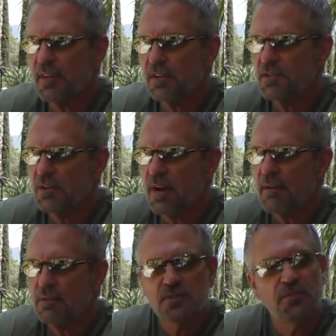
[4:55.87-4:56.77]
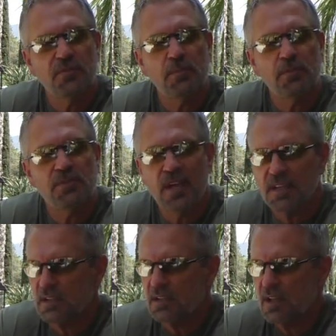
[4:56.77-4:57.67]
There's your average feet per
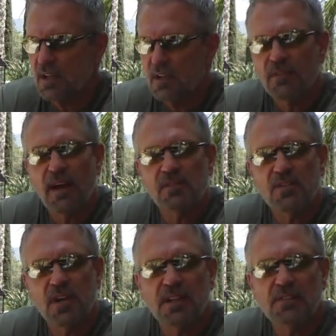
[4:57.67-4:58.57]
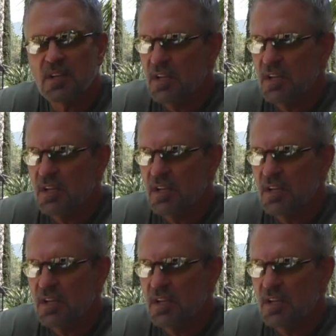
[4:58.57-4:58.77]
second, 5 shots.